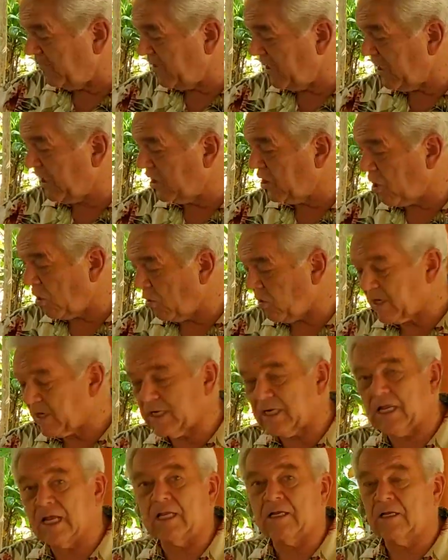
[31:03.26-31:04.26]
the
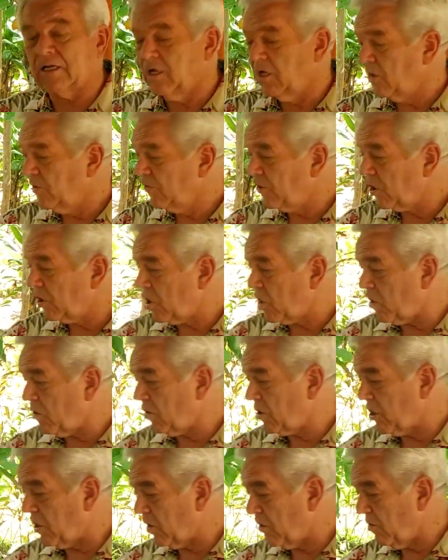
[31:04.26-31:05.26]
coconut, the
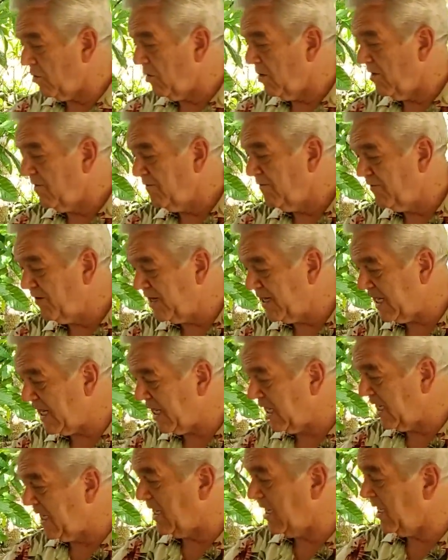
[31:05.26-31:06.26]
cocoa,
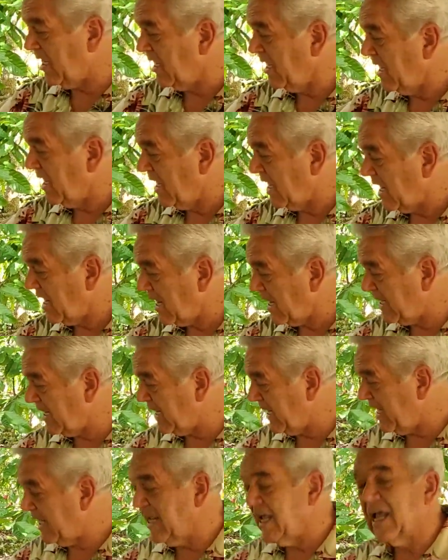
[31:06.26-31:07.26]
vanilla,
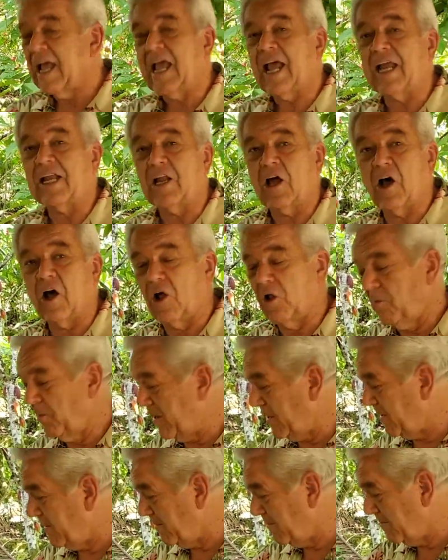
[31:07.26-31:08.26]
honey, and
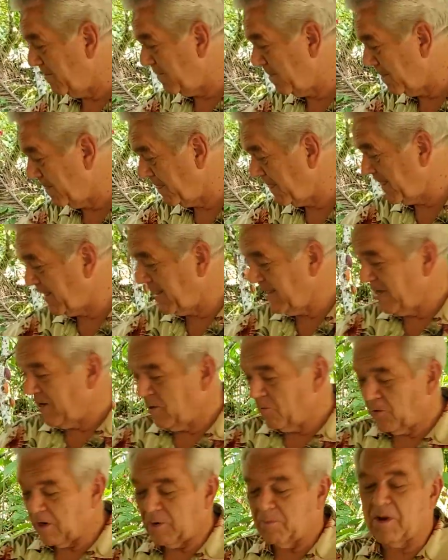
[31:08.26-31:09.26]
almond.
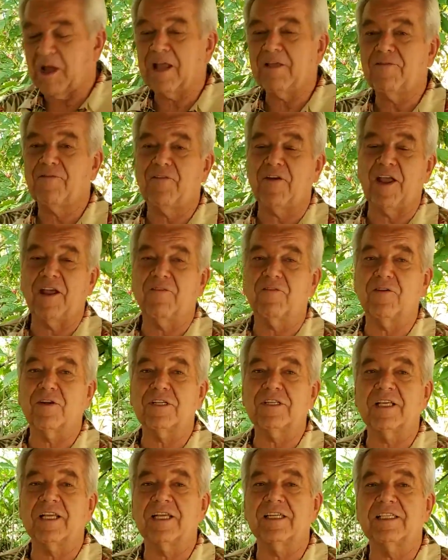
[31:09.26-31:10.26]
One of my
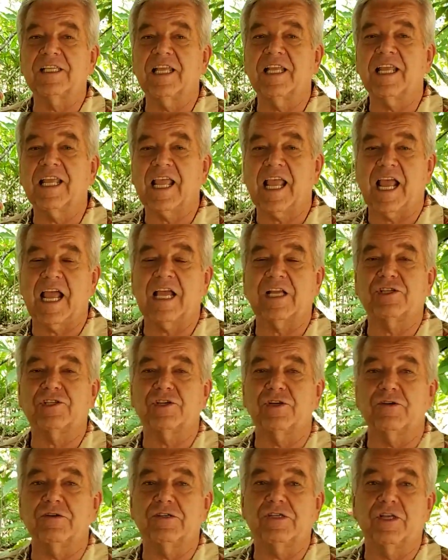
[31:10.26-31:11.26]
favorites is the
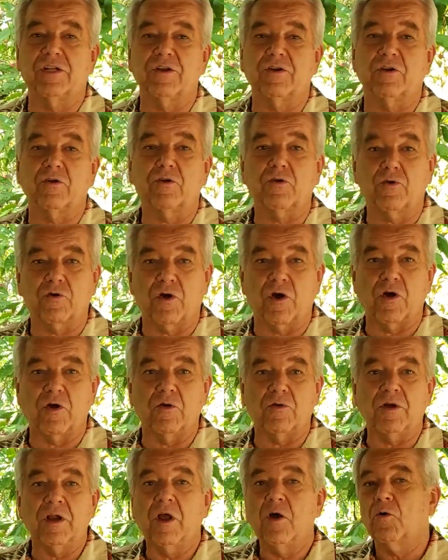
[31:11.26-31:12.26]
cashews that are
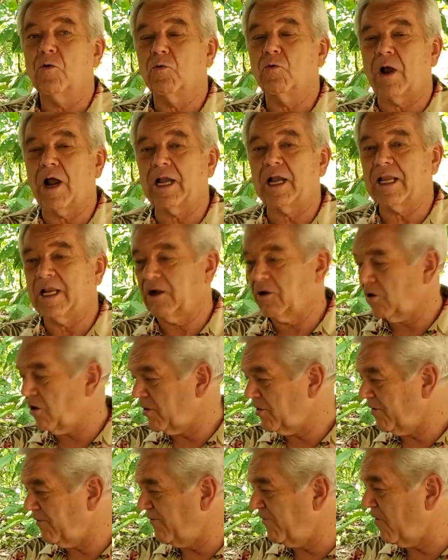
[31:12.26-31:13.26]
grown right here
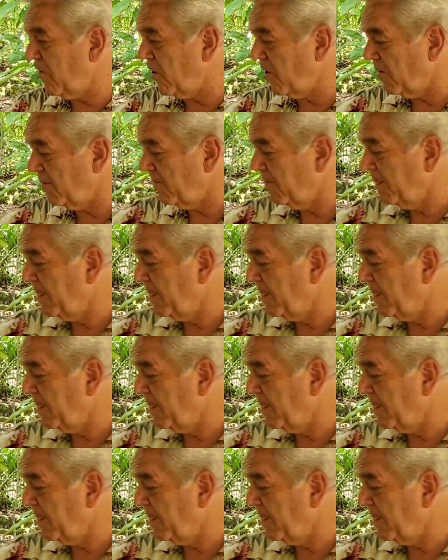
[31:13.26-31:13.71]
on the farm.